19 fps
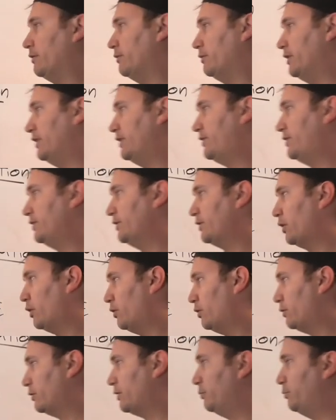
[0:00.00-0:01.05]
This is
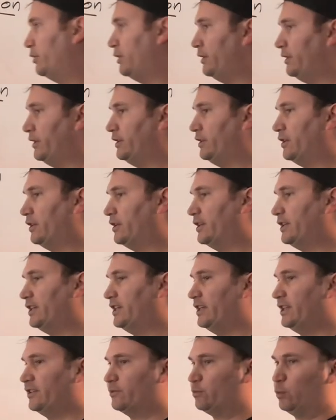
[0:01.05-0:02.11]
all completely gone,
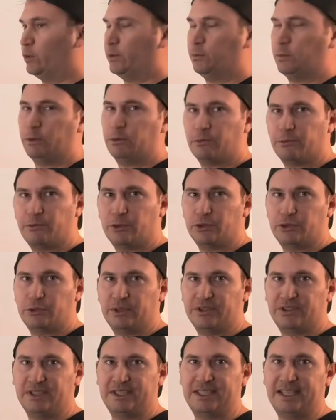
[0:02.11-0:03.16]
and it's what we refer to
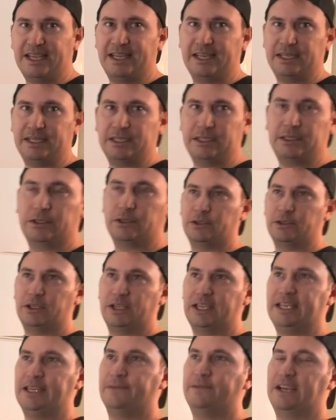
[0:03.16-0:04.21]
as a data
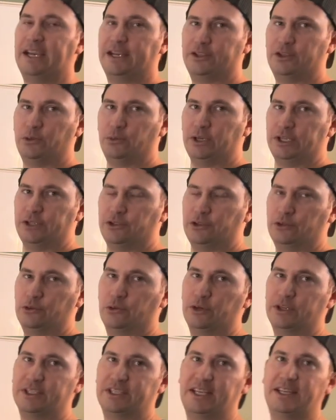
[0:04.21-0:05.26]
evacuation
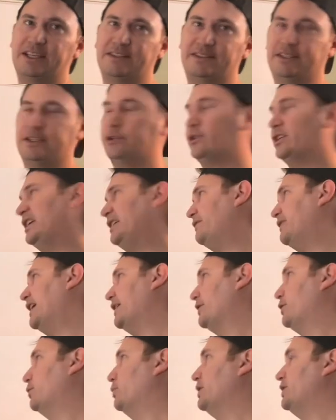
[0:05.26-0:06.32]
or a data center
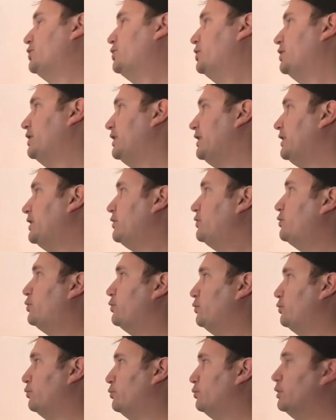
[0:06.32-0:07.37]
evacuation
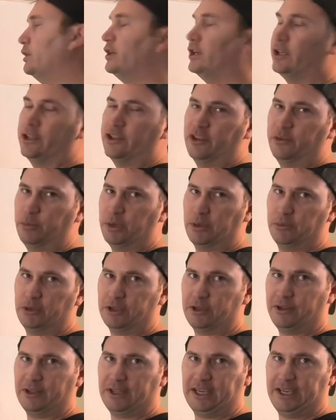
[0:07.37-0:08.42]
into the
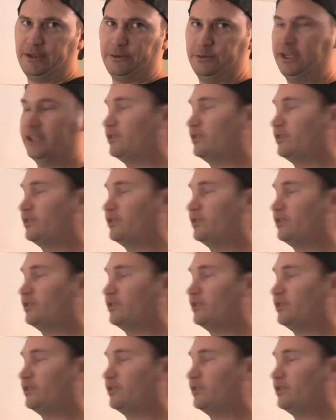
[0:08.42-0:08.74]
public cloud.